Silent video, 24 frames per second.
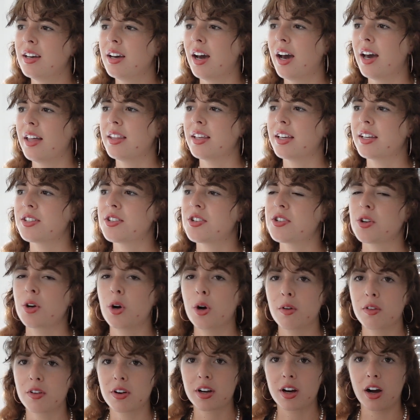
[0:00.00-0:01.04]

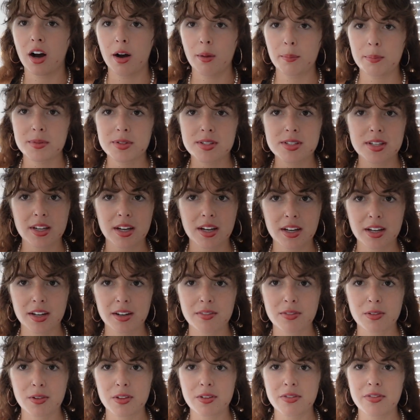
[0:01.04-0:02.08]
overcompensating
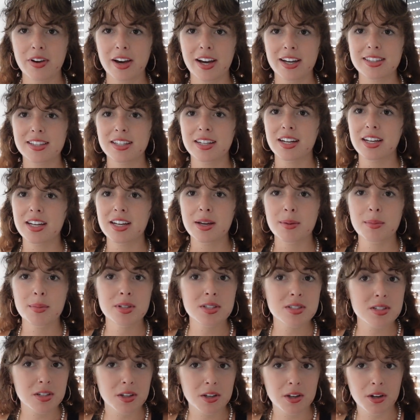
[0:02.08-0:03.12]
for the fact that I am
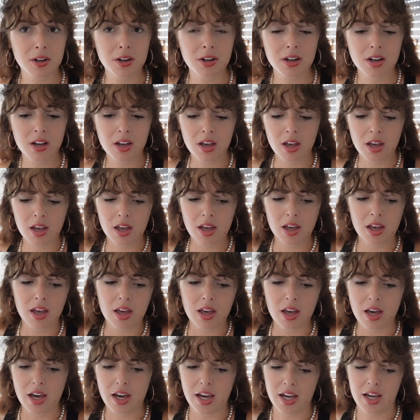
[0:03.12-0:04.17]
insecure.
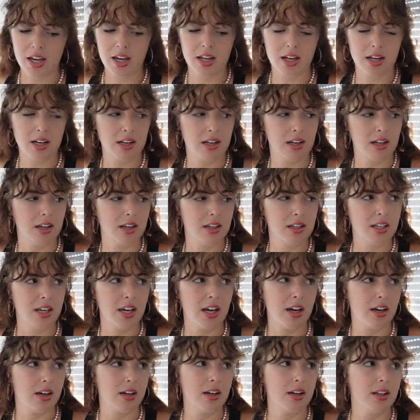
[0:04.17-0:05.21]
And,
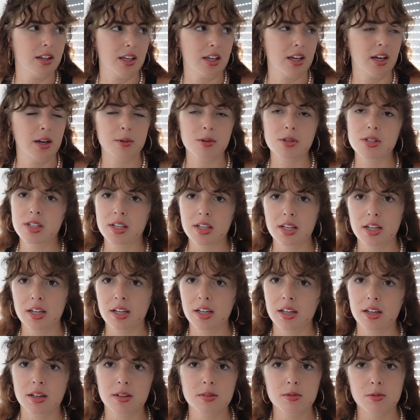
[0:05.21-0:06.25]
yeah, like I was
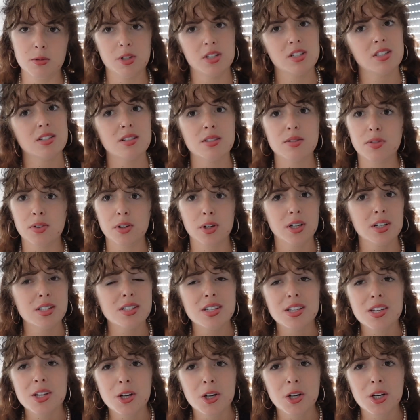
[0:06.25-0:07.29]
saying, reasons for
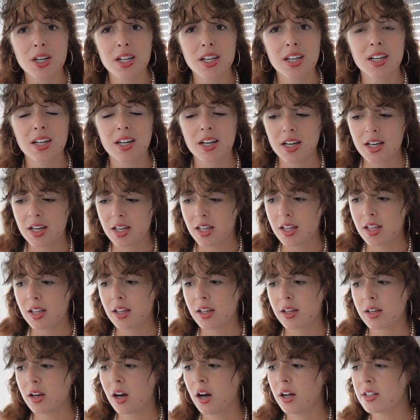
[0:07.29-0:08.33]
insecurity.
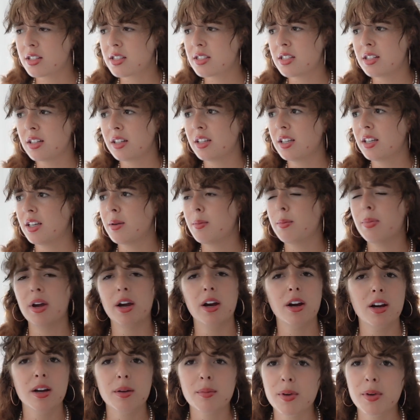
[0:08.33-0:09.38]
Constantly comparing